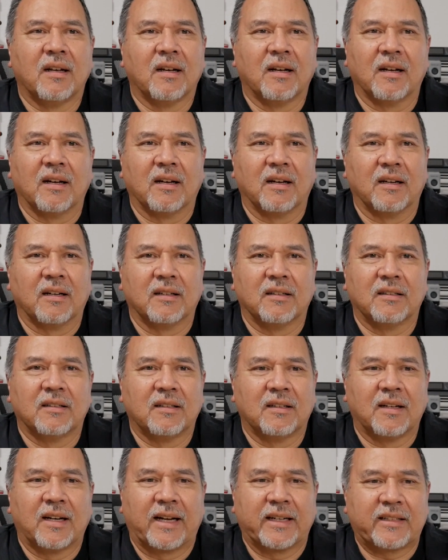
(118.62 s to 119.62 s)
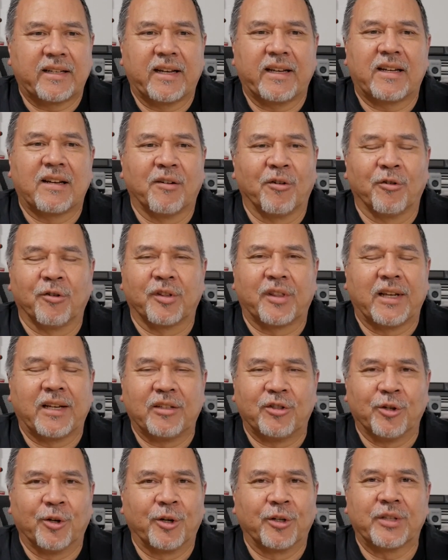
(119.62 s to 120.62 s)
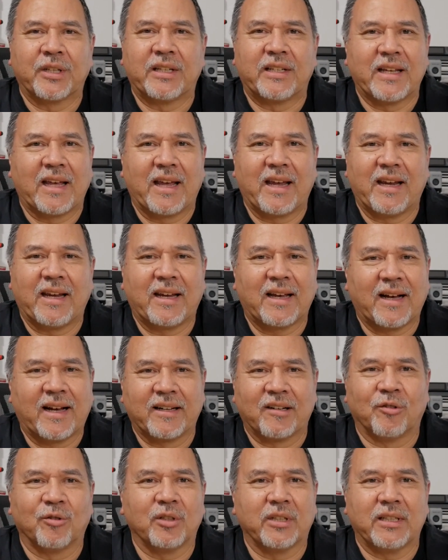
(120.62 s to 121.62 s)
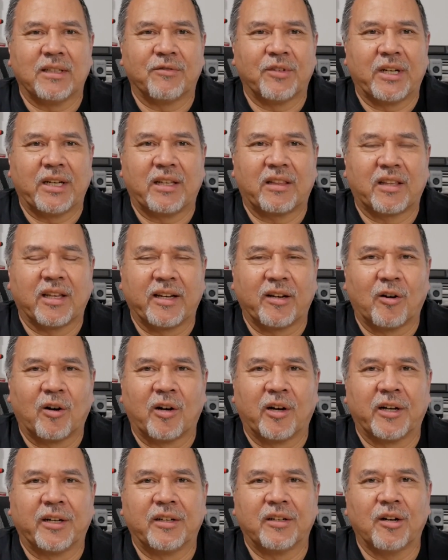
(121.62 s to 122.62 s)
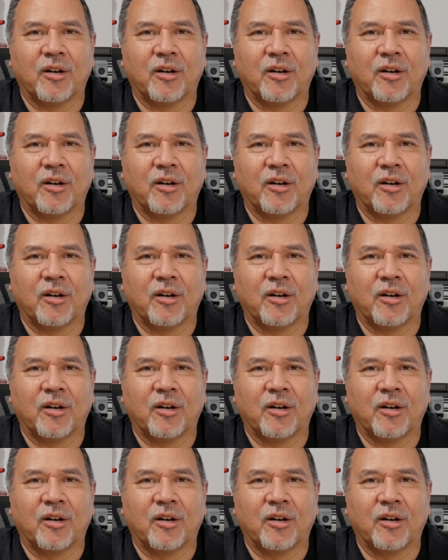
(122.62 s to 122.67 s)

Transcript: Uh, I take care of everything during the day. I don't leave anything on